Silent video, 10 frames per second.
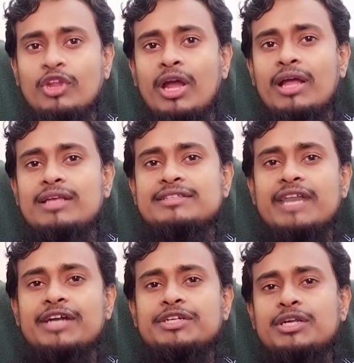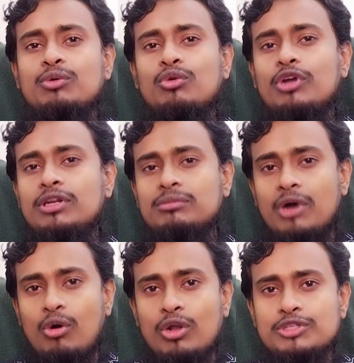is that you will
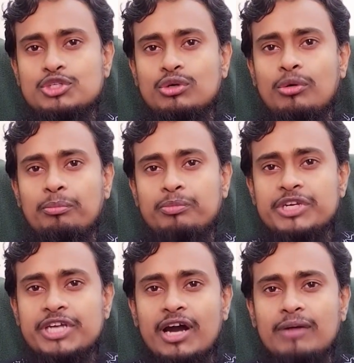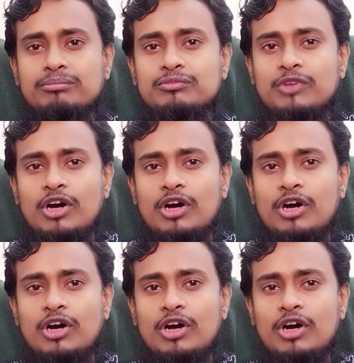also become